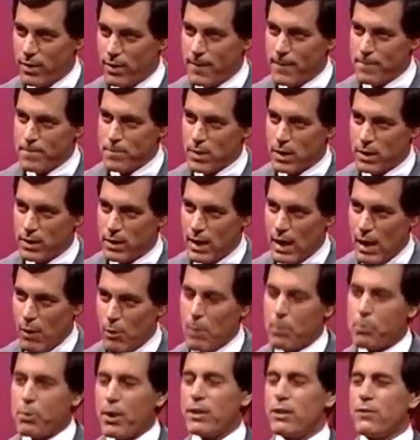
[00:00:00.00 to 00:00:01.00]
Sure. yeah,
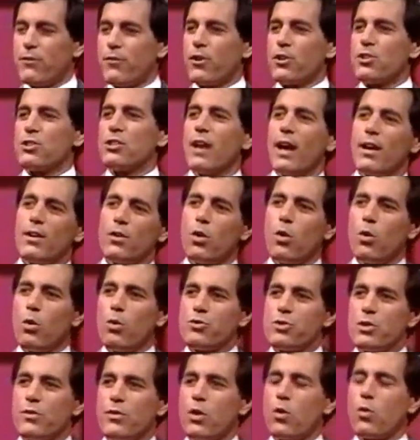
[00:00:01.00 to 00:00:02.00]
we played the first nine
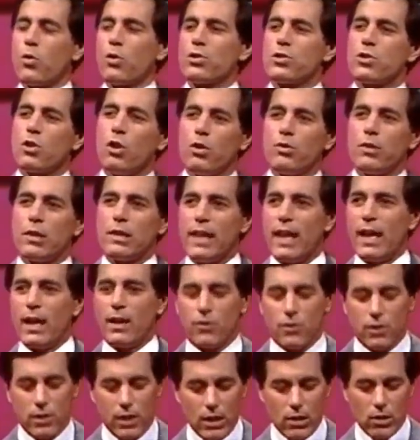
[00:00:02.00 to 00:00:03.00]
holes of a course called the
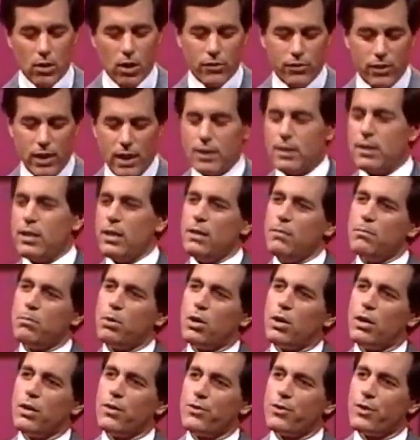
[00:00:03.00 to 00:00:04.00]
Lakes, and he lost 18
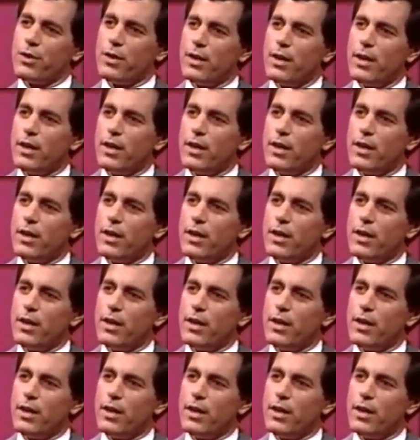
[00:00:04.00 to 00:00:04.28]
balls.